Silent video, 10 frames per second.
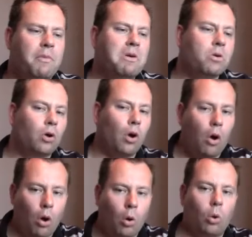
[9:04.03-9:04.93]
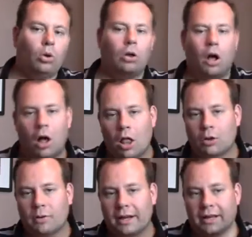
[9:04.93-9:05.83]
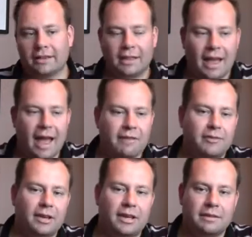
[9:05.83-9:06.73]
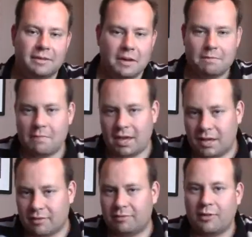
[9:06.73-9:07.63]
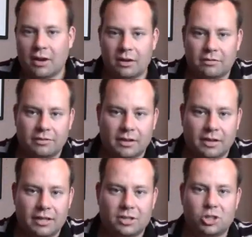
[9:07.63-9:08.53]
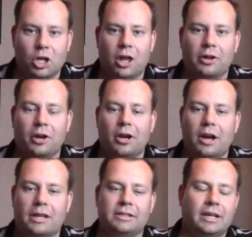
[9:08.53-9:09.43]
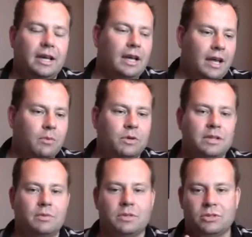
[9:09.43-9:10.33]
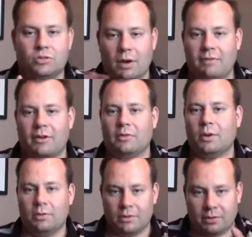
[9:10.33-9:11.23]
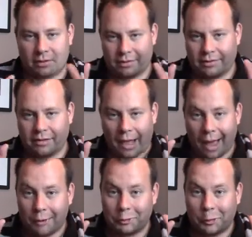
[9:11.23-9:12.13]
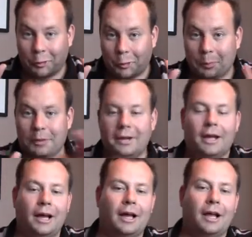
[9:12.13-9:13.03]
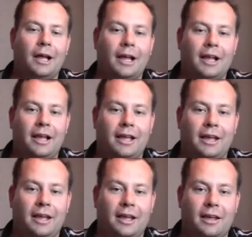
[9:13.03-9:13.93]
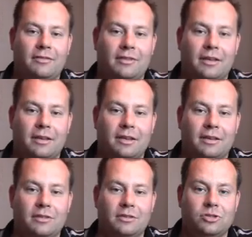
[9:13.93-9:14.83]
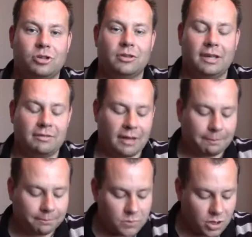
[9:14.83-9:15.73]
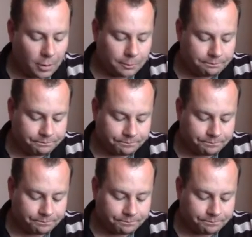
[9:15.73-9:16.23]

we were all hollering and laughing and making fun of each other, and it was great fun. We were the loud group during the evening. So